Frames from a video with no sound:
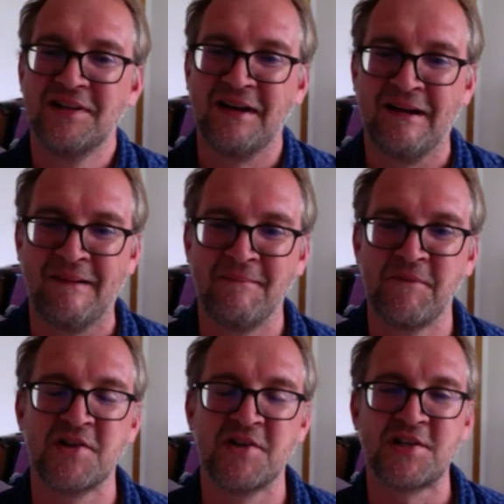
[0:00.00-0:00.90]

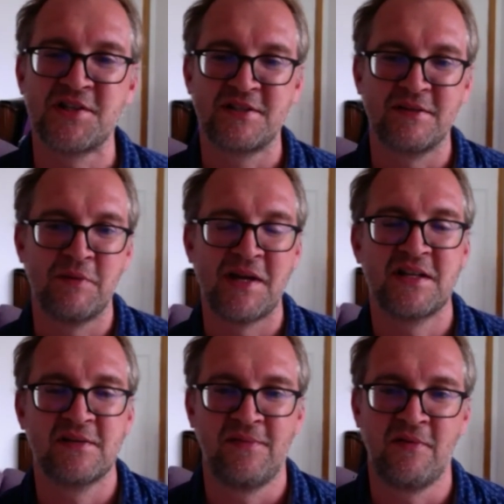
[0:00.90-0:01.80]
We are just
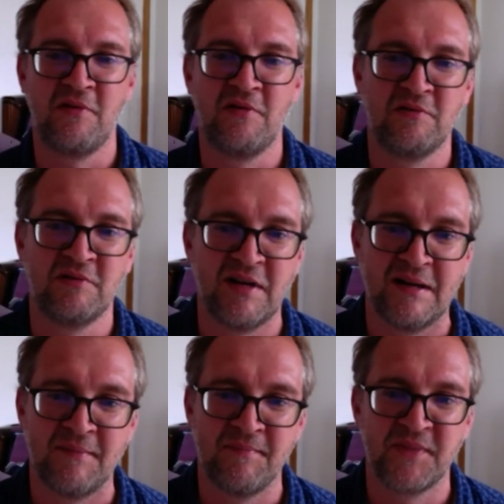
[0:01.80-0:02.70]
waiting for
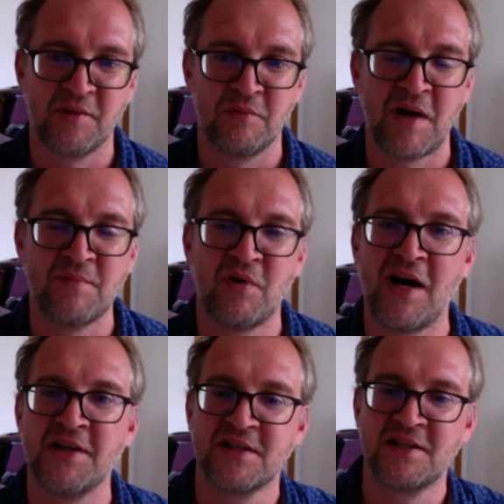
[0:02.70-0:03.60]
one more
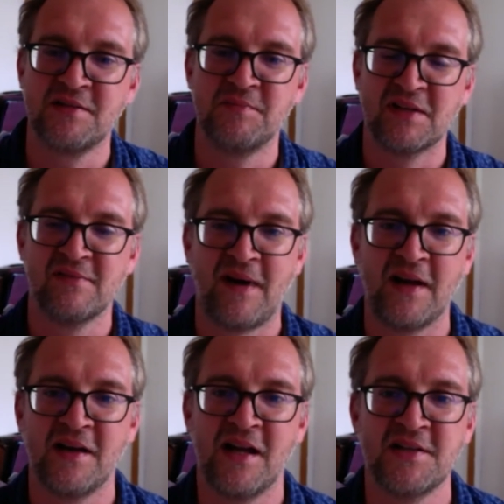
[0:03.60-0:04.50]
article being
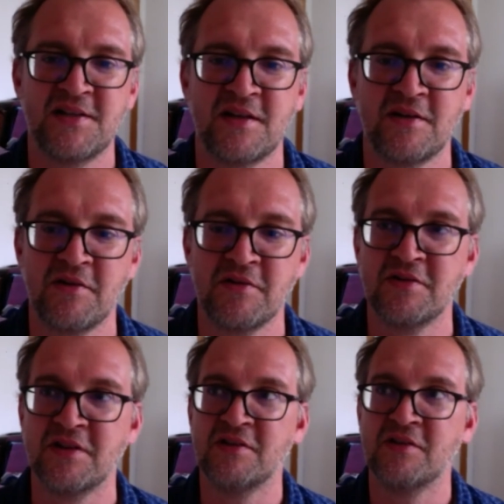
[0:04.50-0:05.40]
finalized. I don't know.
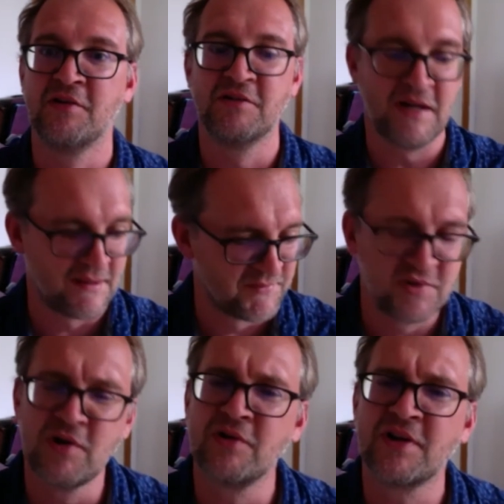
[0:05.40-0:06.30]
Do
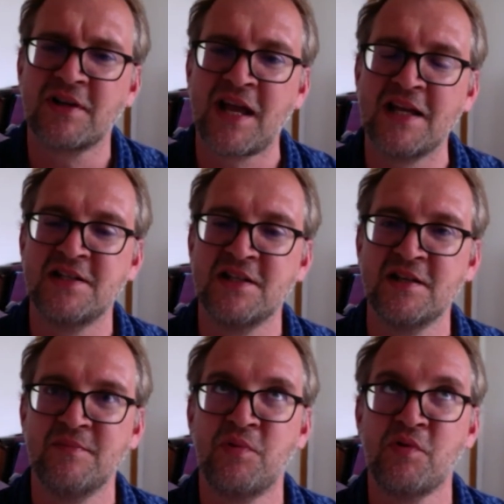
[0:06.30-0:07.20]
you know Katie
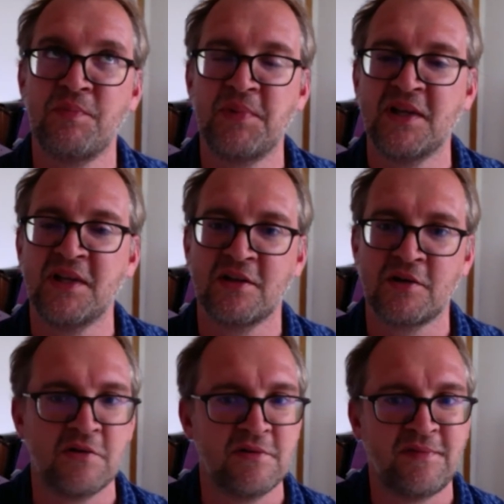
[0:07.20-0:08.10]
Boothby
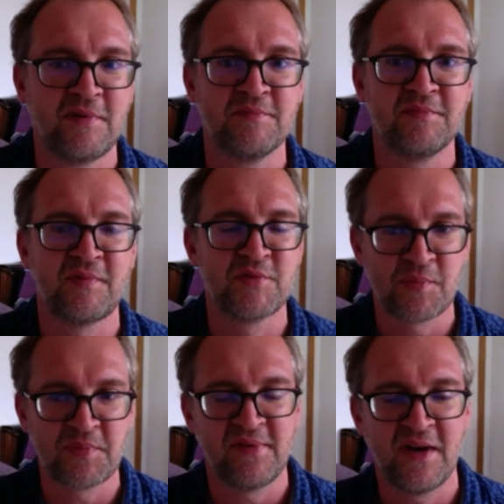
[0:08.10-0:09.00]
Kung from
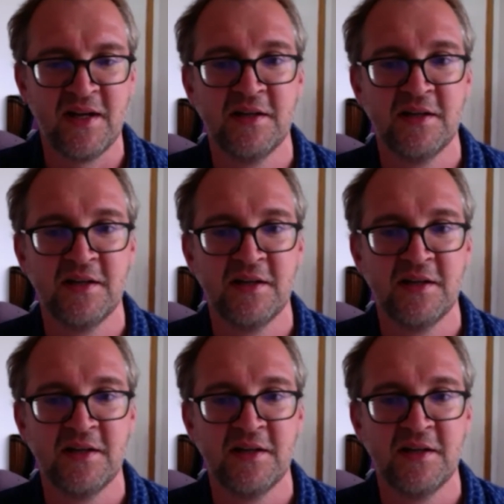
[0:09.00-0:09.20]
Shopify?